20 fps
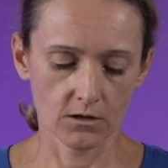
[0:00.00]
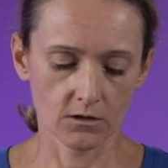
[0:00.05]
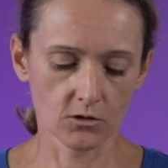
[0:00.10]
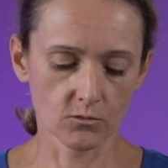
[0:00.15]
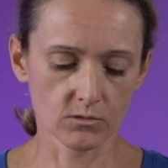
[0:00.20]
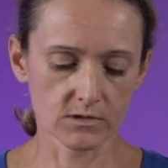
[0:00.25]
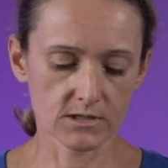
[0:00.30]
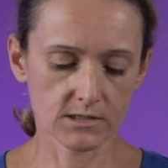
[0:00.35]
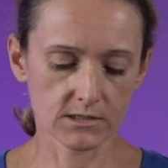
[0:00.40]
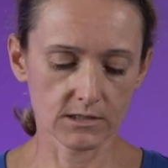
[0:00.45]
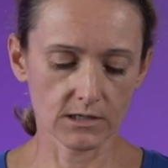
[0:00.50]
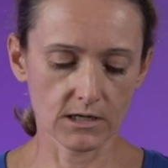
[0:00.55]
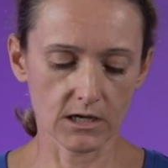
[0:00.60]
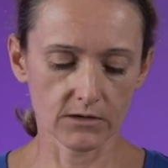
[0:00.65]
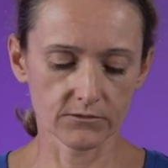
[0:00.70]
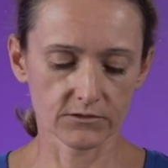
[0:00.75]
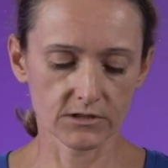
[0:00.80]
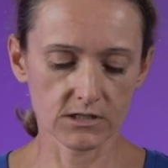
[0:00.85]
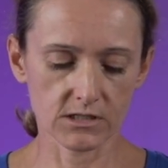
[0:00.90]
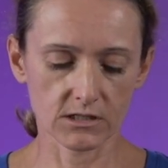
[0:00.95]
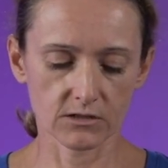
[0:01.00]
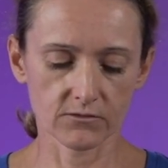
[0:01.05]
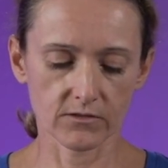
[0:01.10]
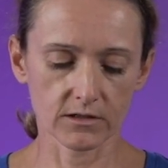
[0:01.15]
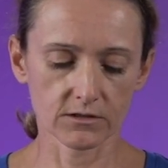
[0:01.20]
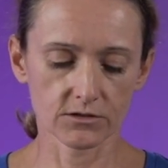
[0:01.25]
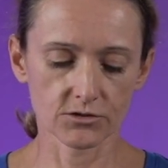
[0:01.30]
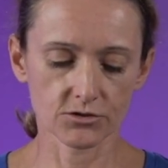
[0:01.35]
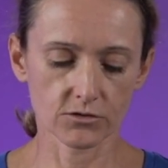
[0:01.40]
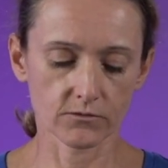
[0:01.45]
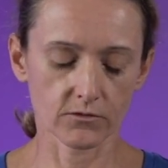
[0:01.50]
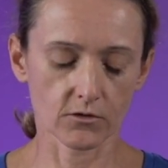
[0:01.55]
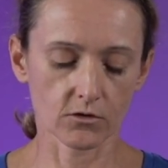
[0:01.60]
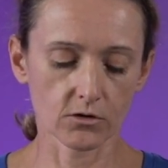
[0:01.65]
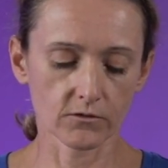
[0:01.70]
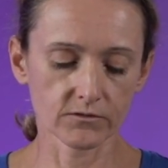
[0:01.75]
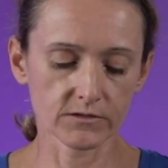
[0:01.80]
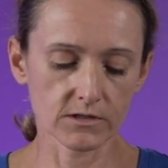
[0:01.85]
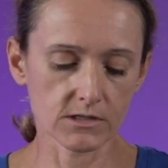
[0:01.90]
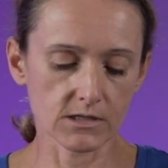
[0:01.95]
You will still have this advantage of
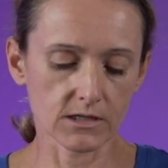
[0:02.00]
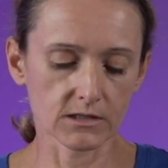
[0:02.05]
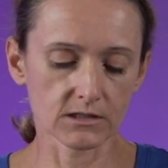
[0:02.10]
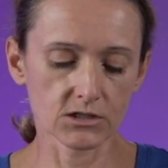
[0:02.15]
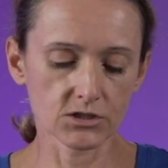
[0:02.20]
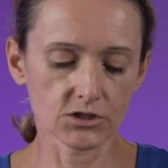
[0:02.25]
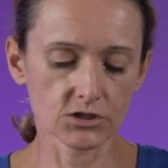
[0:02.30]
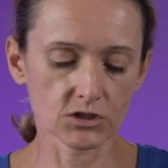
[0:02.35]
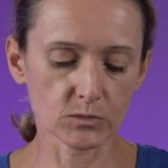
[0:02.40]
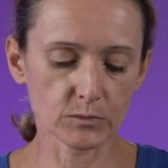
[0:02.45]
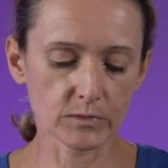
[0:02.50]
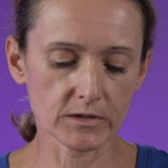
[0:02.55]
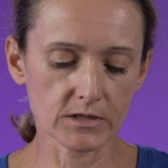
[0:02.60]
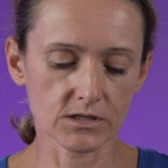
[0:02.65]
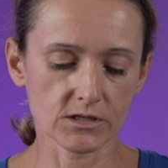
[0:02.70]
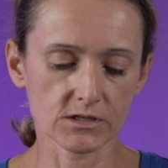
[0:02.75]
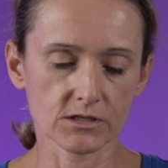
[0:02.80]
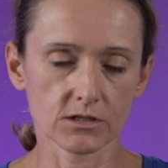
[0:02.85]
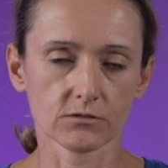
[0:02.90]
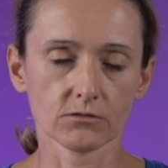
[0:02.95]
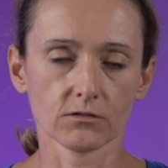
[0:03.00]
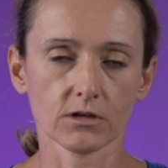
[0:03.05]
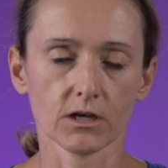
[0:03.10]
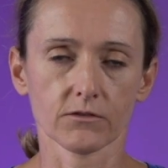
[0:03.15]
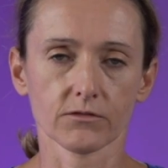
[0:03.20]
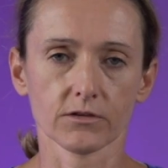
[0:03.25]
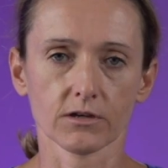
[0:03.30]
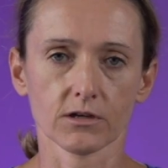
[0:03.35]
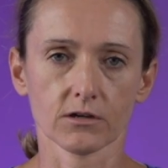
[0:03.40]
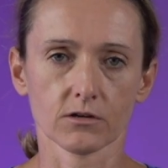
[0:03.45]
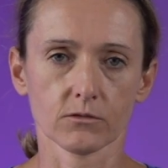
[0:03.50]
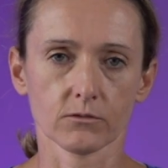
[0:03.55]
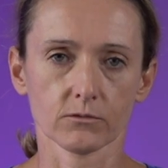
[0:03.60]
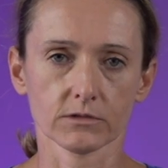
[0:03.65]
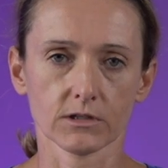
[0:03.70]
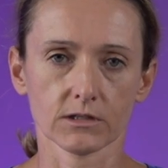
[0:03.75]
all of these additional pieces that you have here